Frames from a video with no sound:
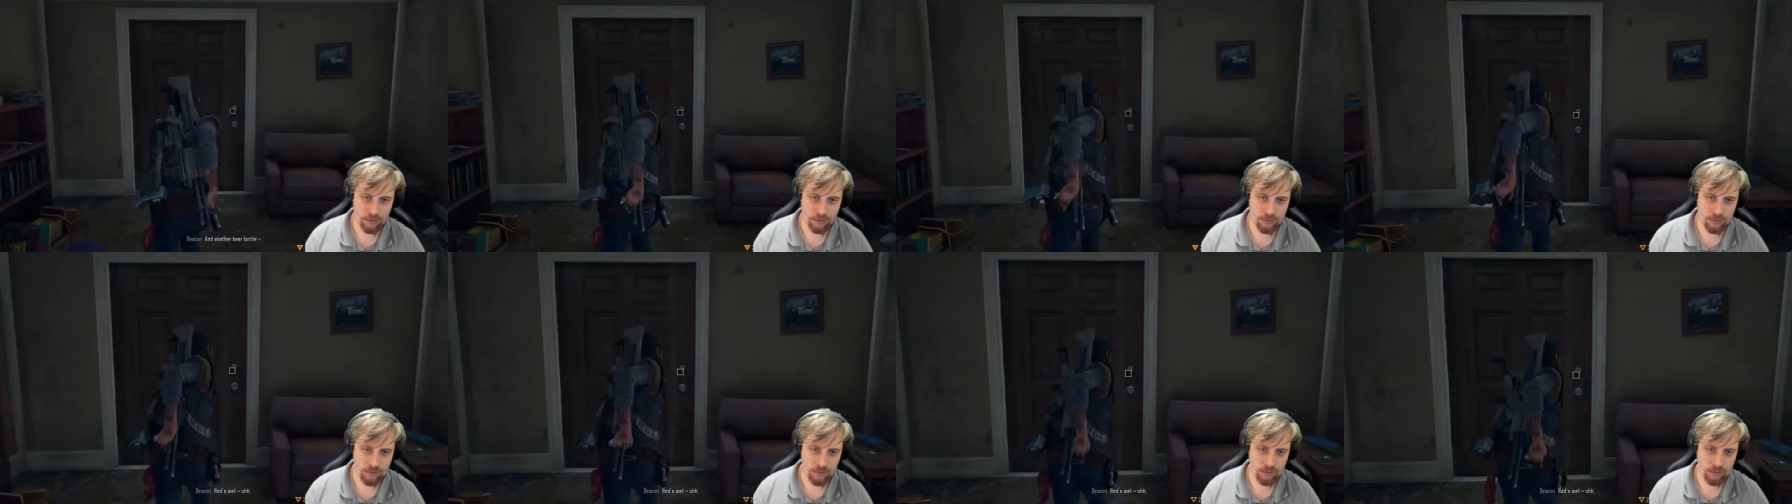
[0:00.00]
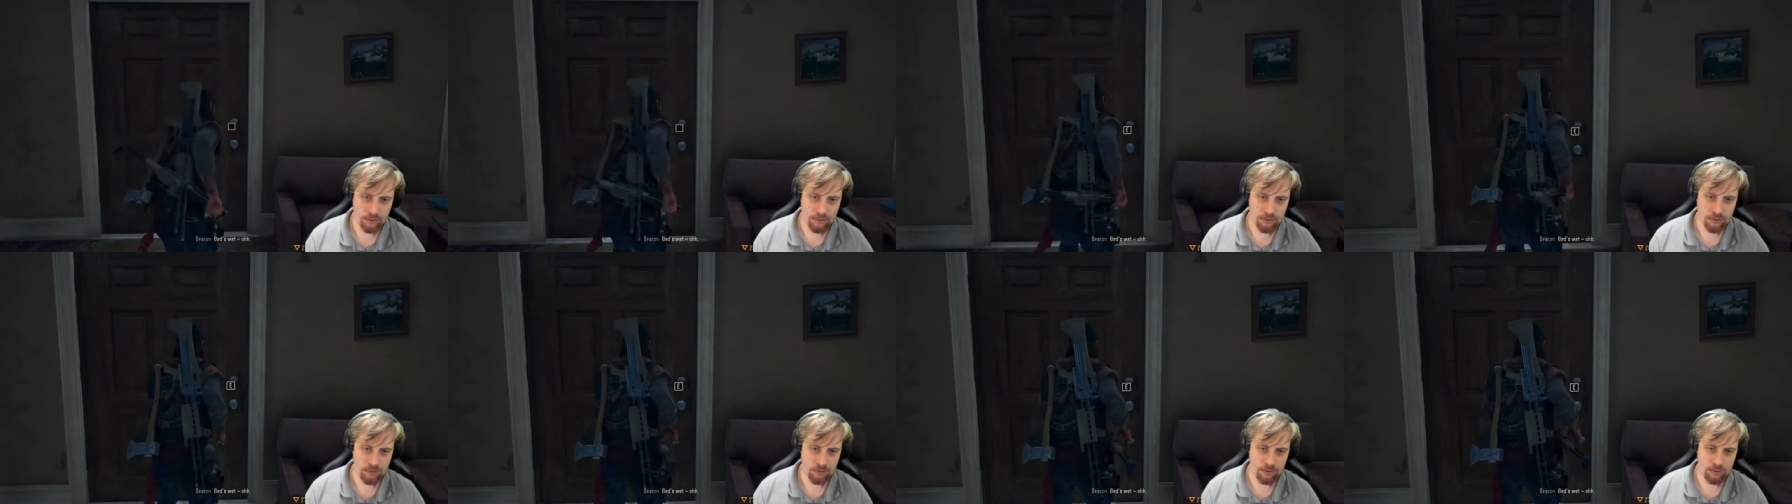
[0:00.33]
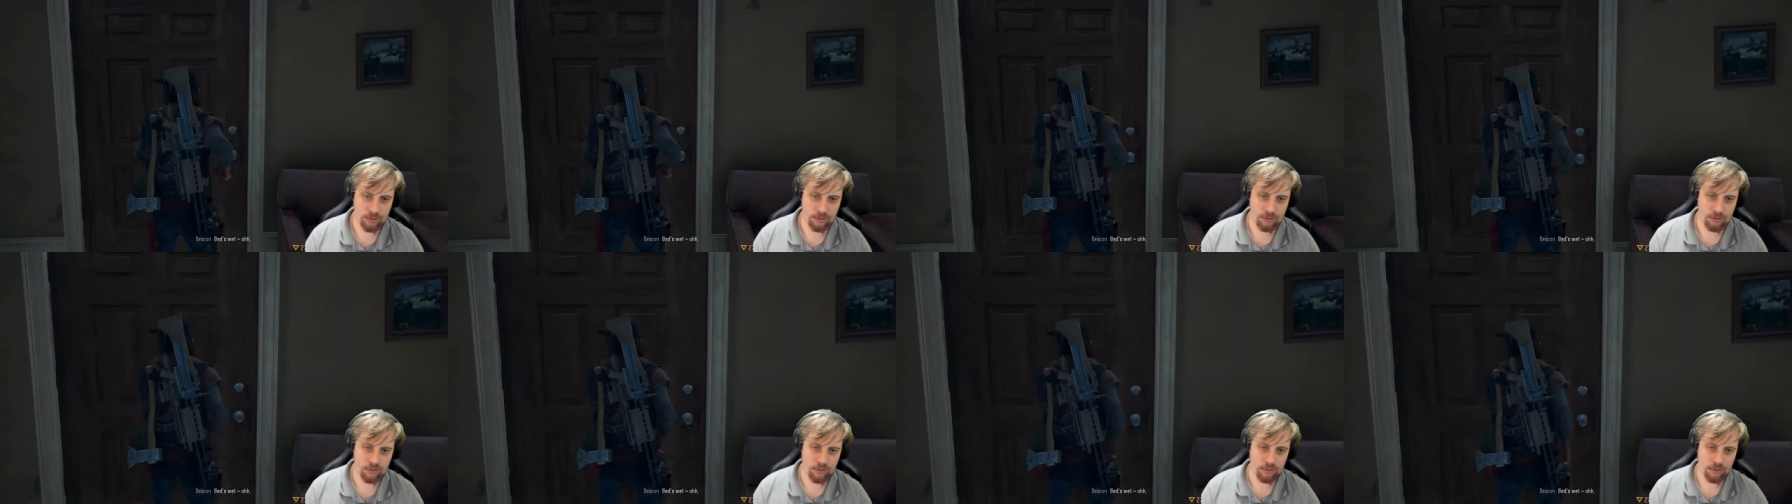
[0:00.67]
Bad
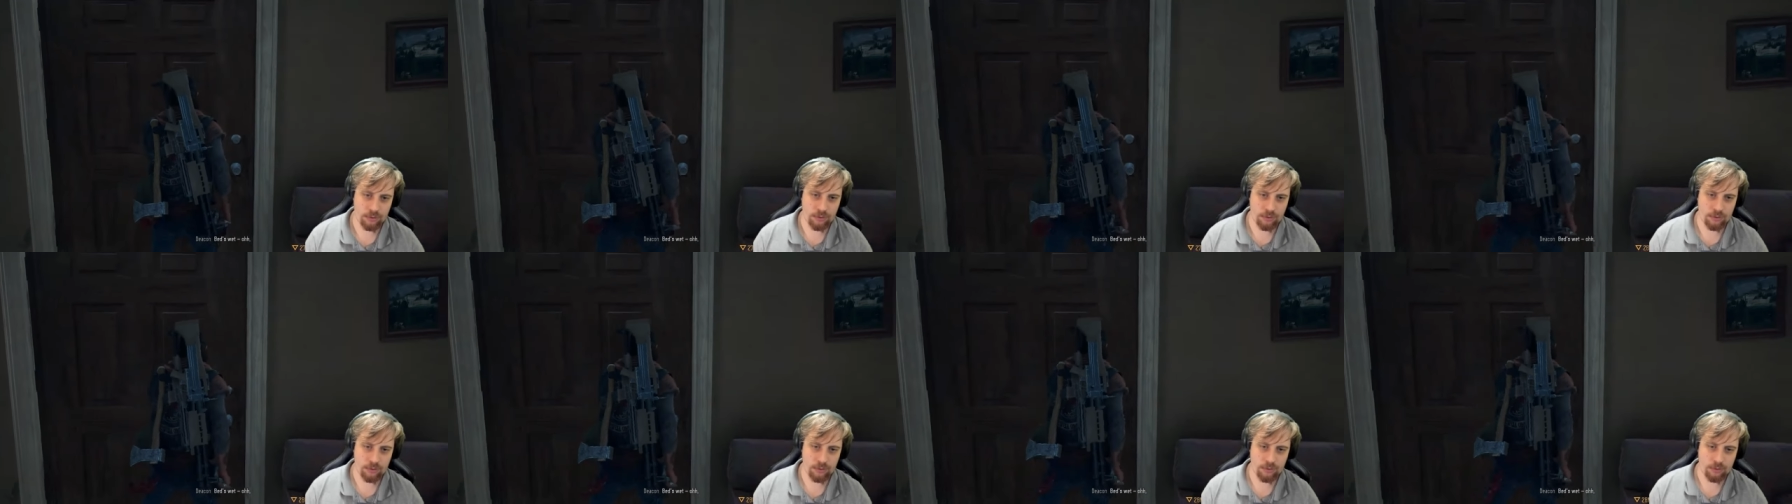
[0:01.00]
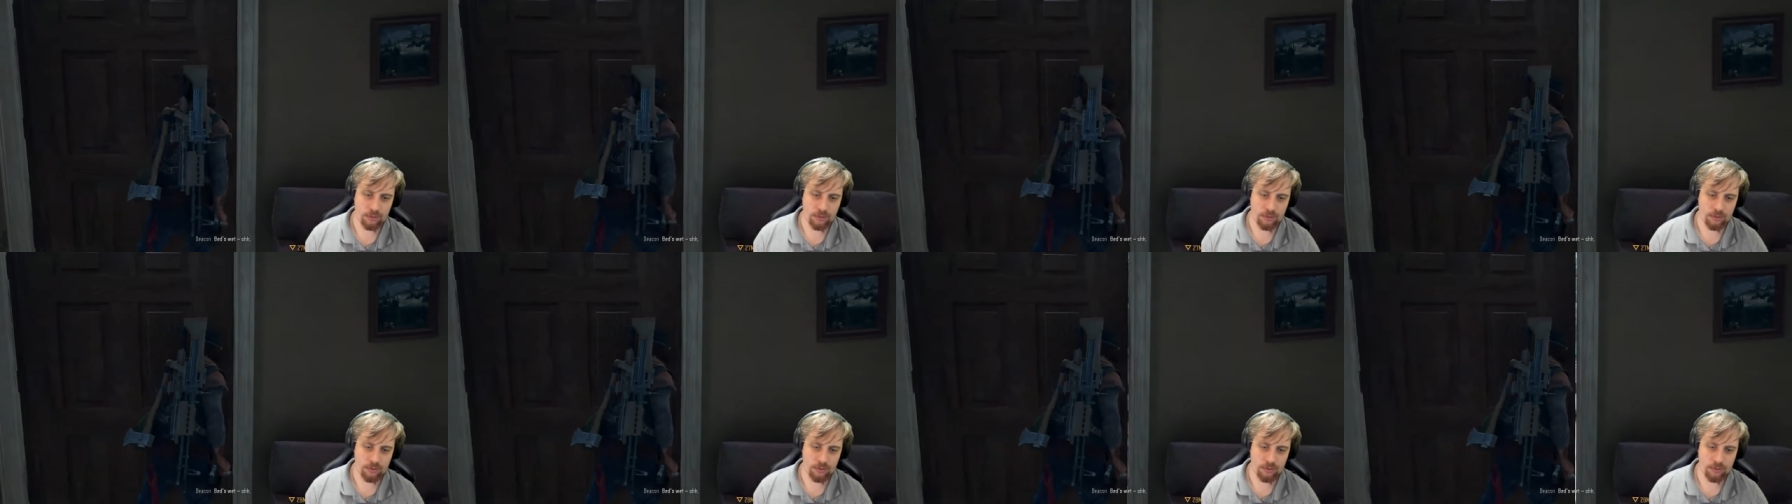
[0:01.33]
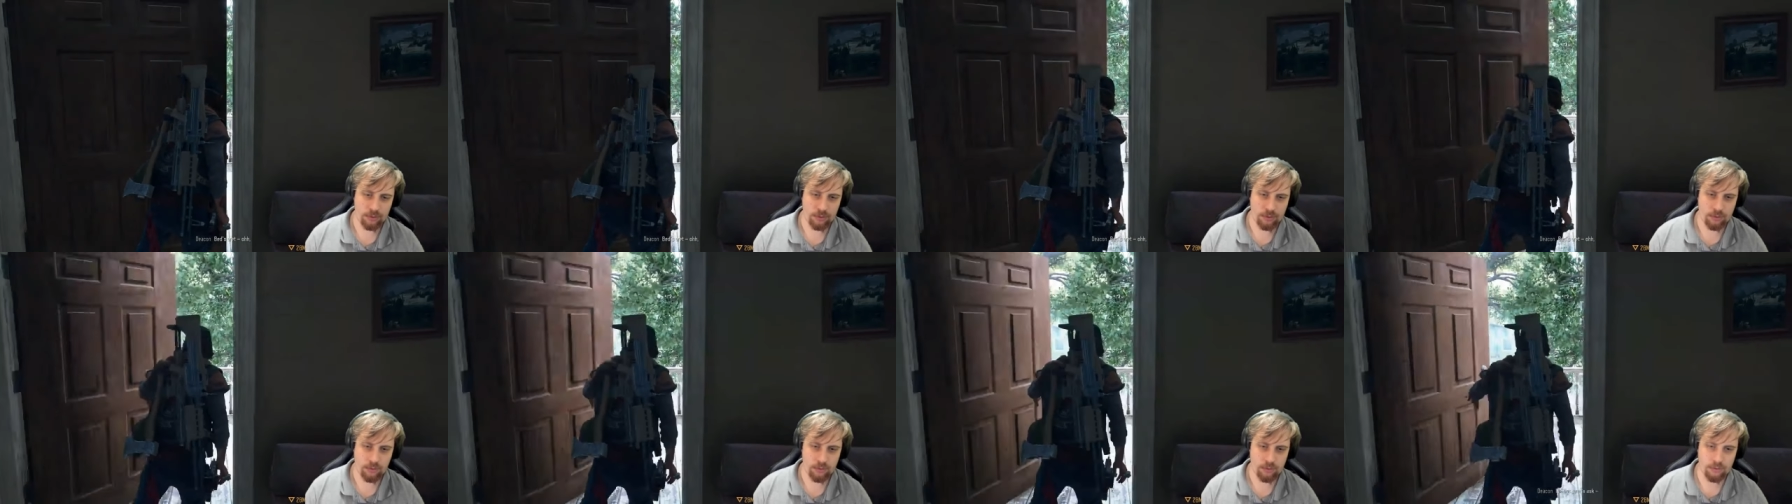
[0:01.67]
sweater. Oh,
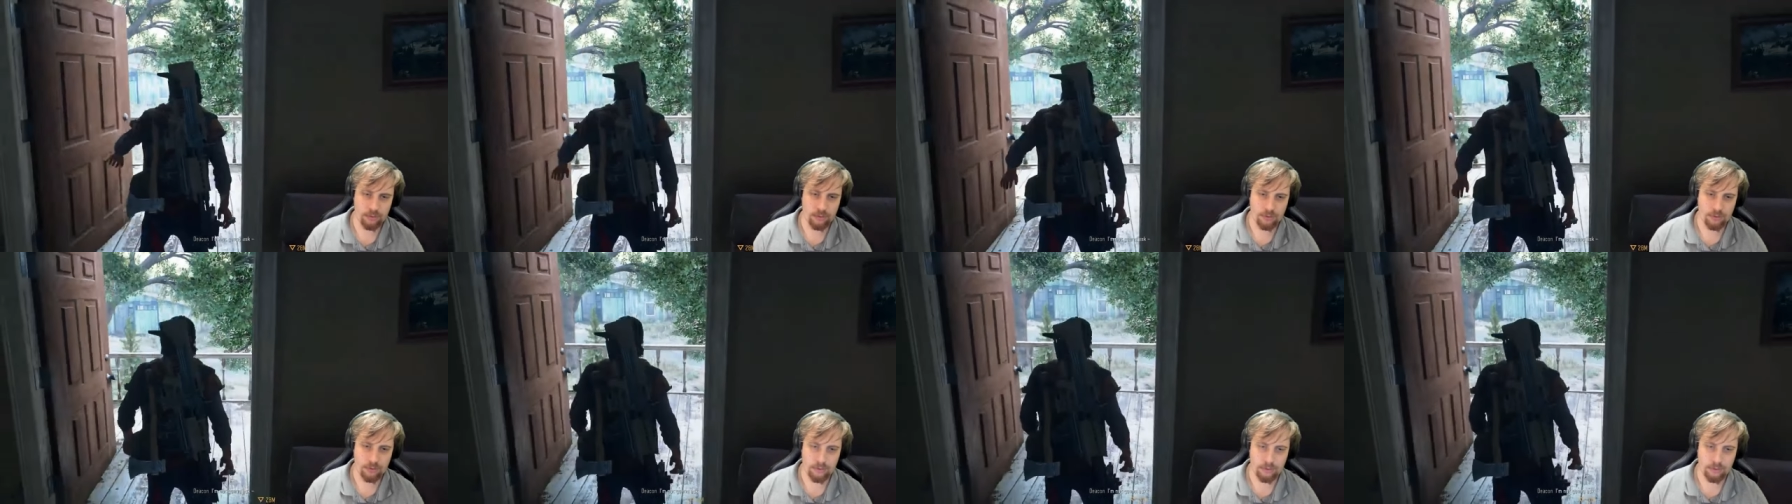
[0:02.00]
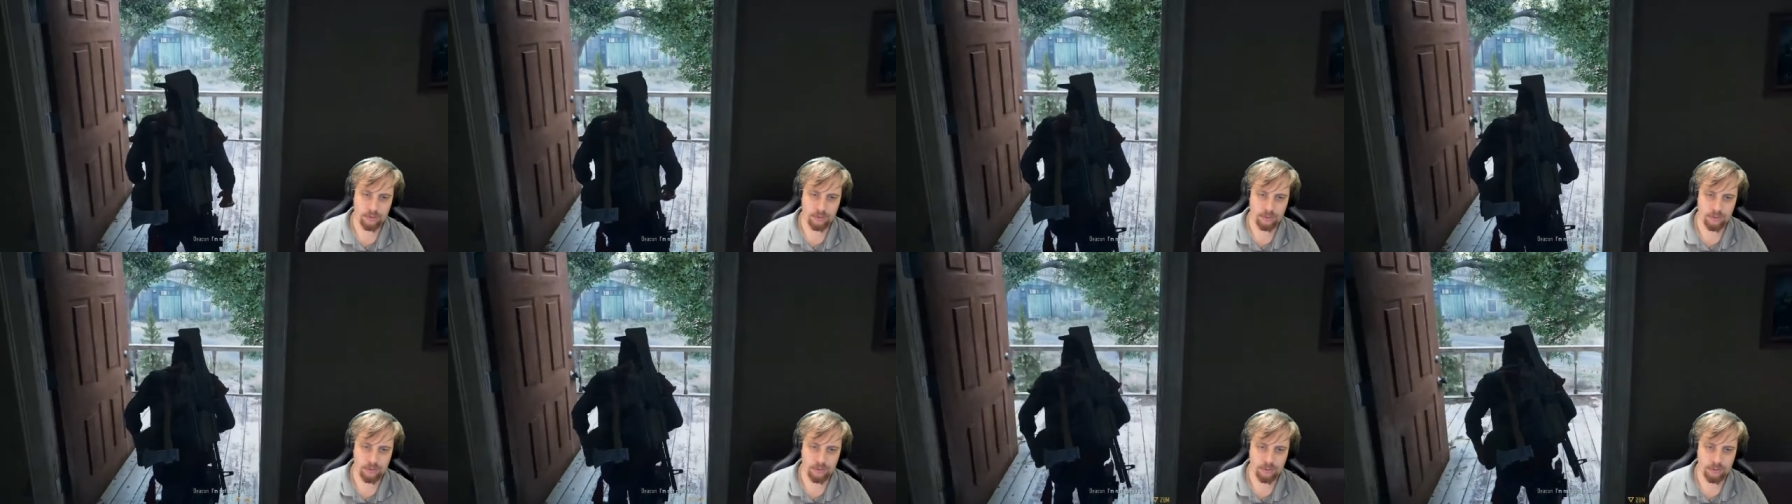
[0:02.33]
I'm not gonna